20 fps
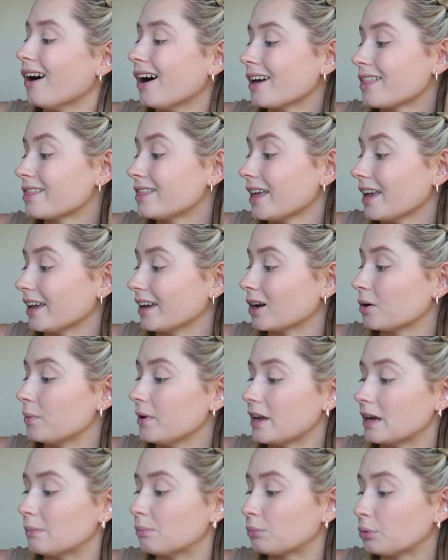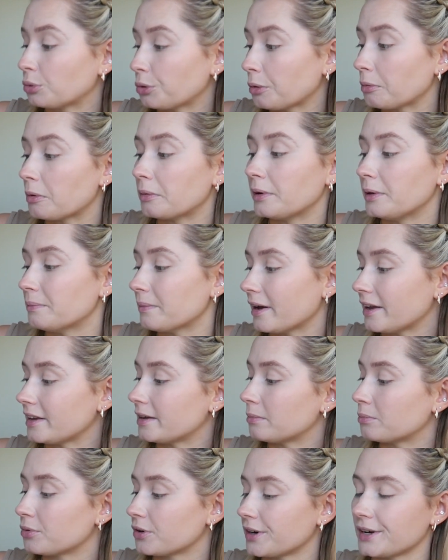I think we could probably
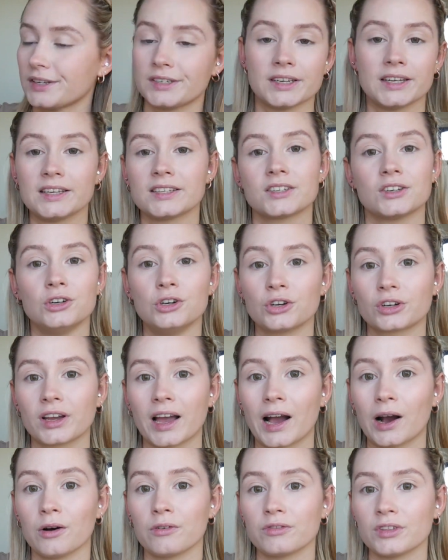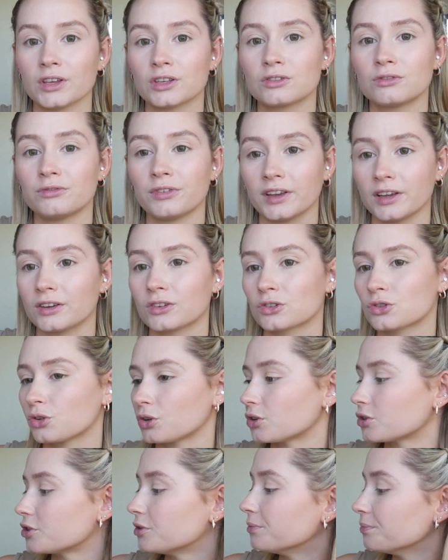make a pretty decent look out of this, fingers
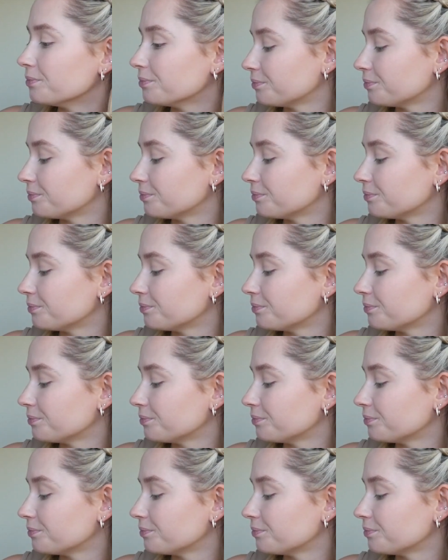crossed.